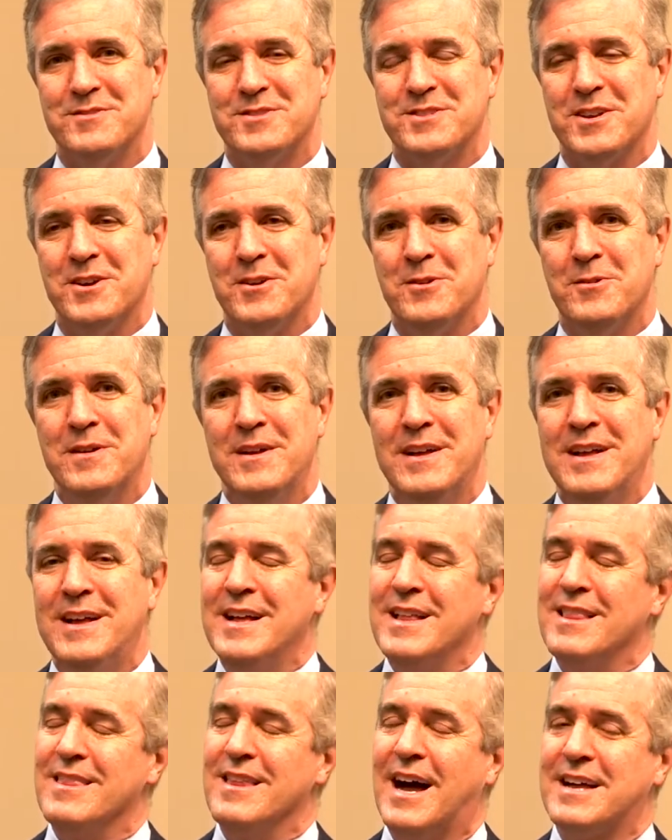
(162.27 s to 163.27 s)
So
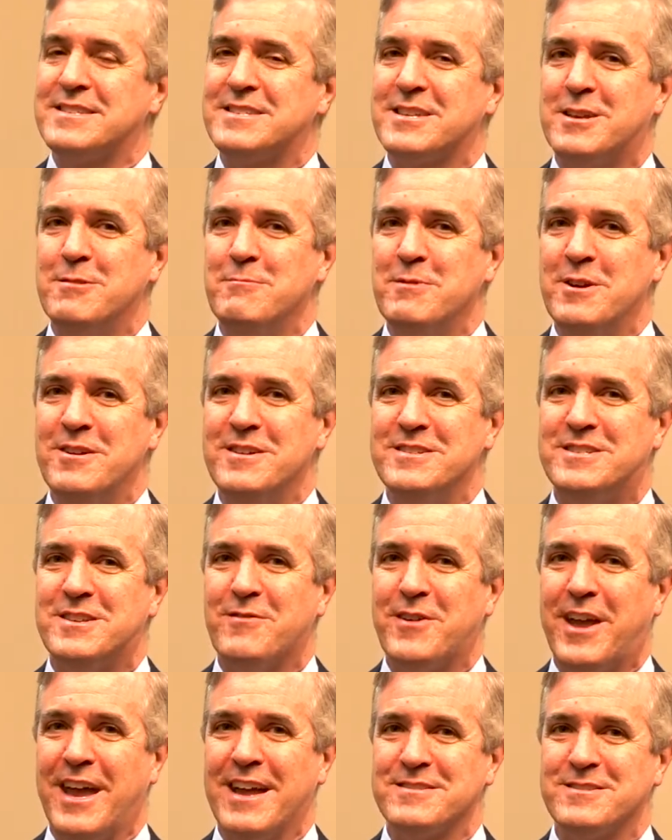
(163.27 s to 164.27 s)
Lots of communities
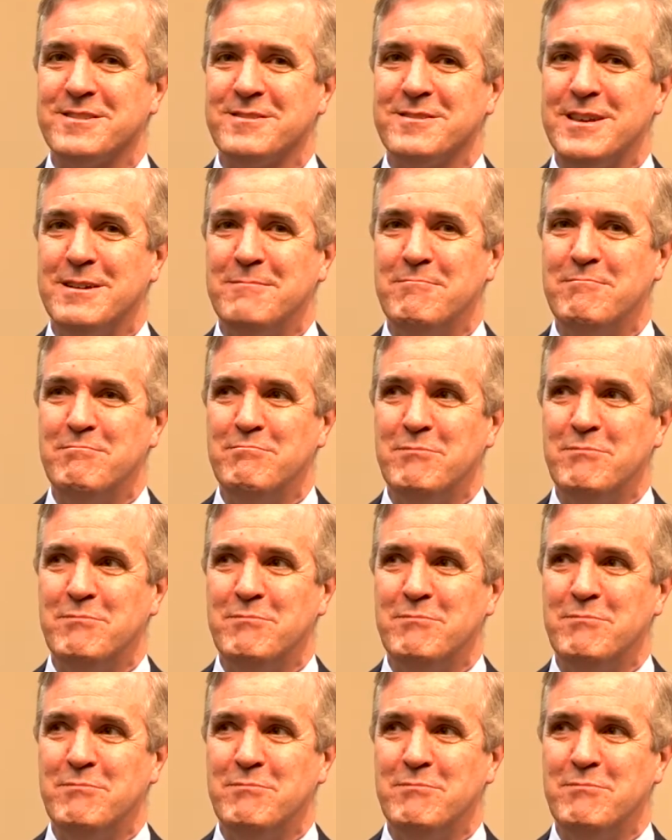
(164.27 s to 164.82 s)
have canceled them.